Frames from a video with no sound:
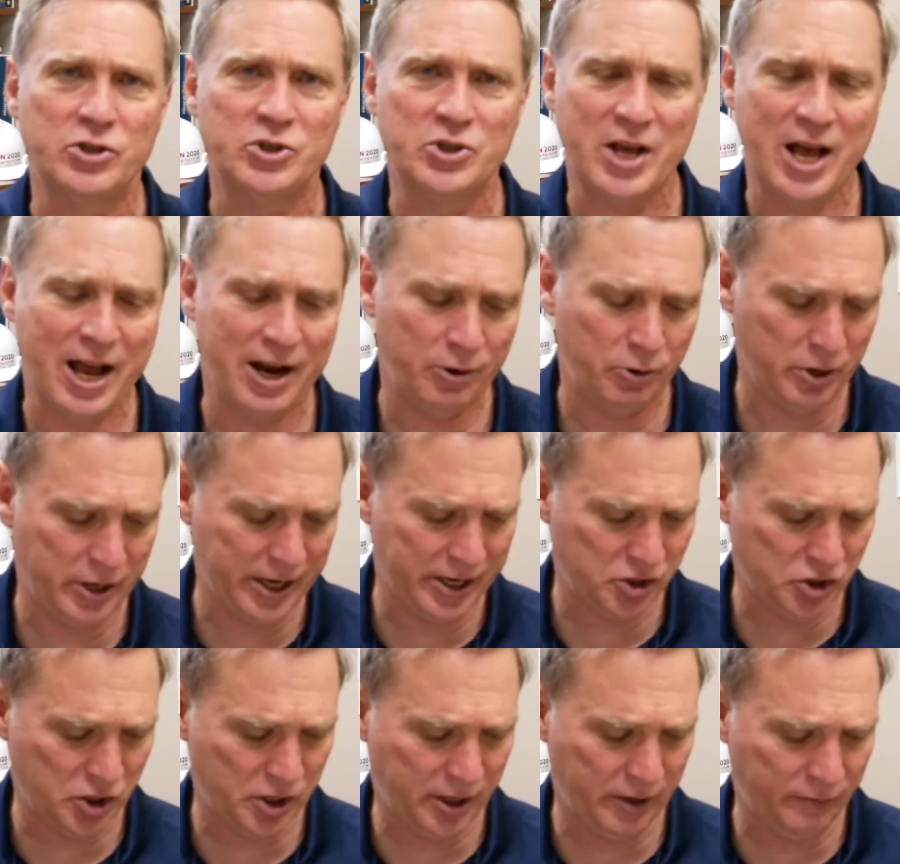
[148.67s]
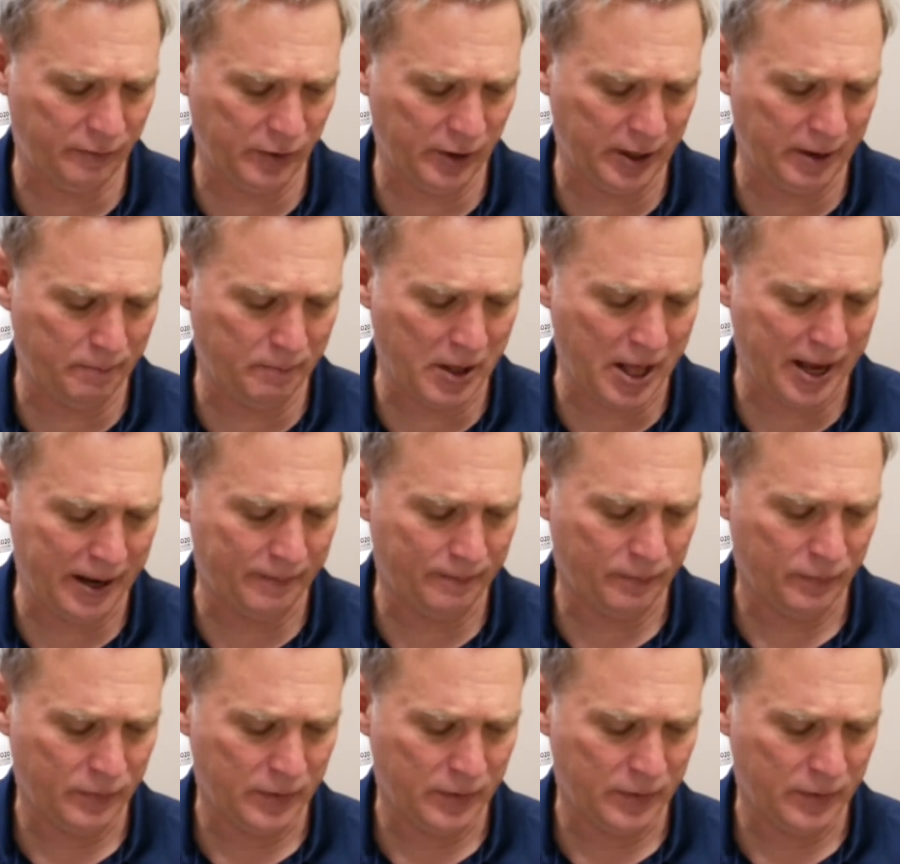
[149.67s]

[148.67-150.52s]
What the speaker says: this congregation at Philippi.